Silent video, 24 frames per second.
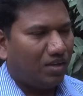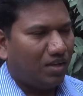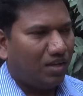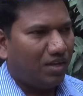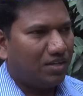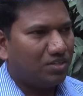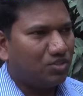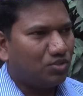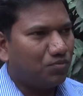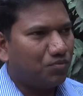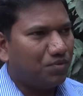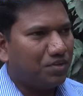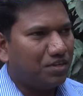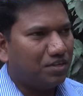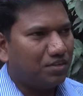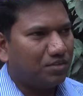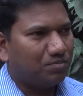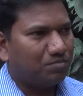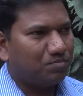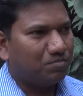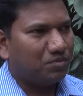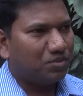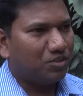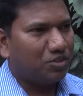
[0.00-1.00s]
As
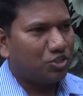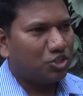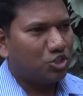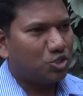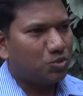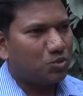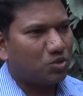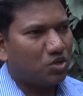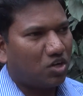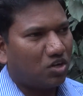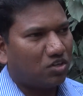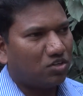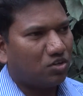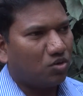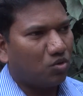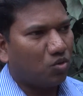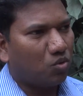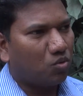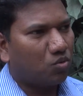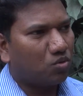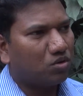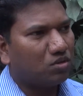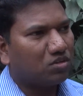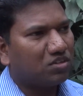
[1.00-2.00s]
we took on the
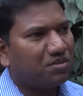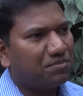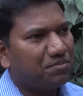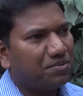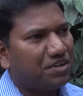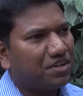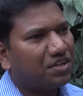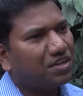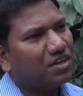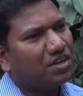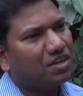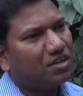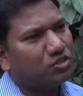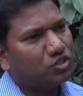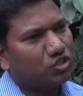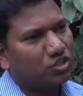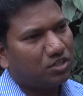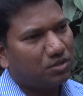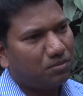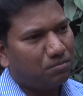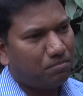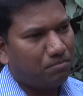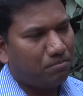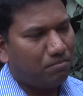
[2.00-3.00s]
oral
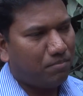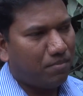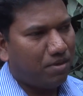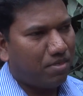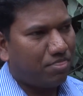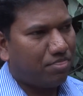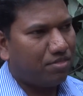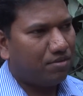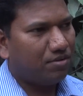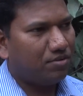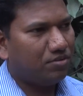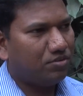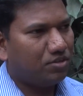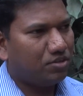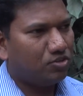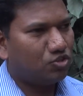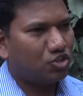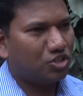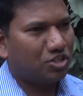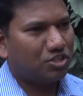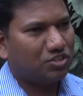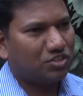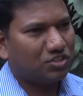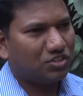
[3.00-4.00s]
communication method, the
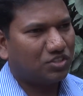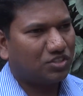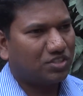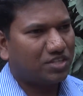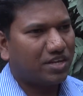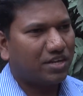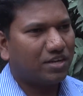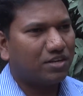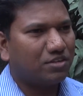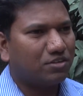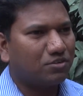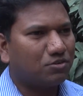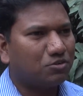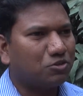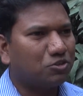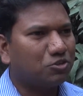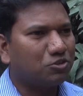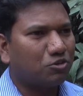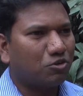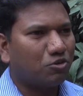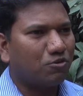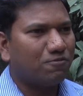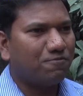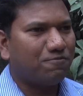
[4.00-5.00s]
churches started to
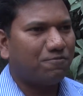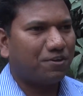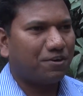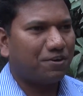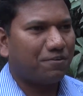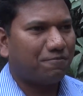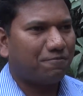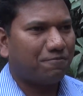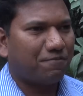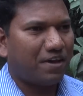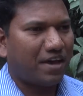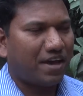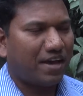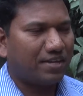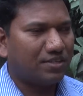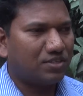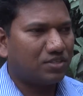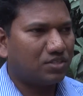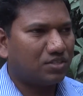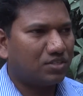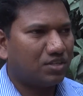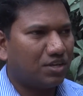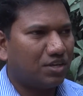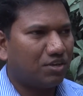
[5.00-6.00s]
grow very fast,